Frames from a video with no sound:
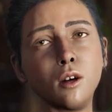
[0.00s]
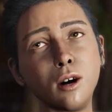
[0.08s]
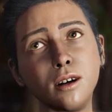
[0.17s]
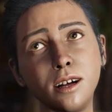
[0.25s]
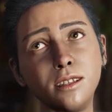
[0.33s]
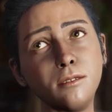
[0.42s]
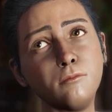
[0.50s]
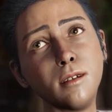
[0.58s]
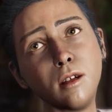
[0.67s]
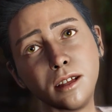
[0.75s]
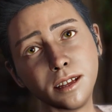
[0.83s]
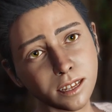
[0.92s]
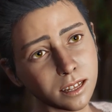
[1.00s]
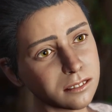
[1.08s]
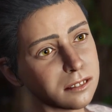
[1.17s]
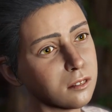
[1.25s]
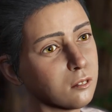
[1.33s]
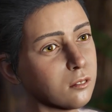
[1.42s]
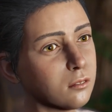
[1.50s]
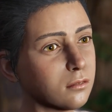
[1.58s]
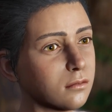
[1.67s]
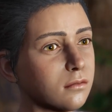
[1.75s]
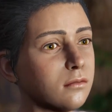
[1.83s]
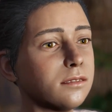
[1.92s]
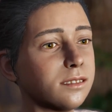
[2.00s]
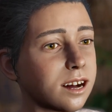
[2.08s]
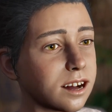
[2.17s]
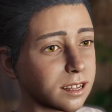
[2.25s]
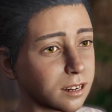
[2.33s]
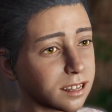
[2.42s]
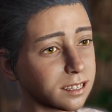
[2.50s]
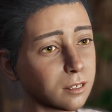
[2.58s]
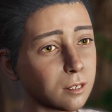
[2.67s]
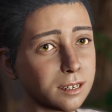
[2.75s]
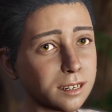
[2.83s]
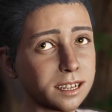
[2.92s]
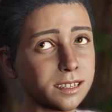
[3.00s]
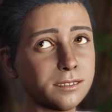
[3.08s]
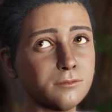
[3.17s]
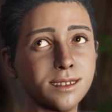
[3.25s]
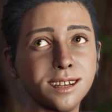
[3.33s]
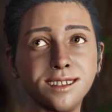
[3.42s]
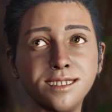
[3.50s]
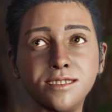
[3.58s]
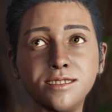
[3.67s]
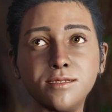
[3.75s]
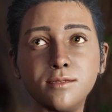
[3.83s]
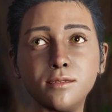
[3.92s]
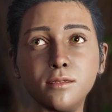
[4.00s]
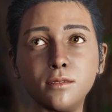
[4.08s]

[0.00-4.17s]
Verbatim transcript: Better get him before he gets you. I hear he's really mean.